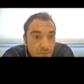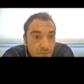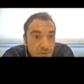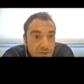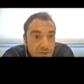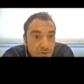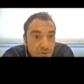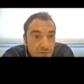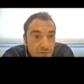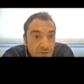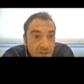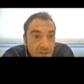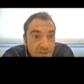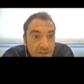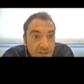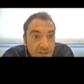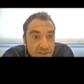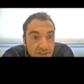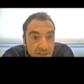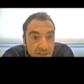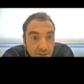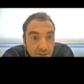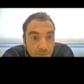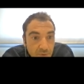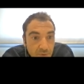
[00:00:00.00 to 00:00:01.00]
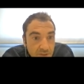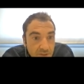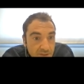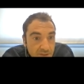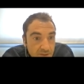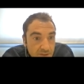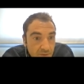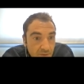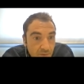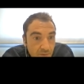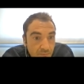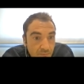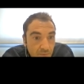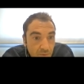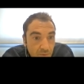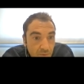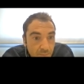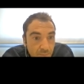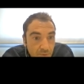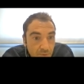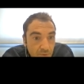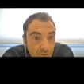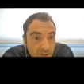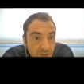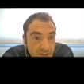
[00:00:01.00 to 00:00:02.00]
which contain the sequence of
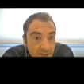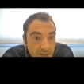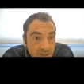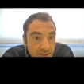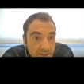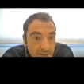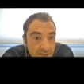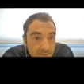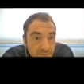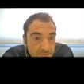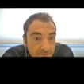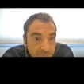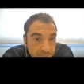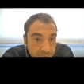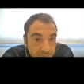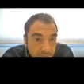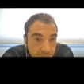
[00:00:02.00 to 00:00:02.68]
all proteins.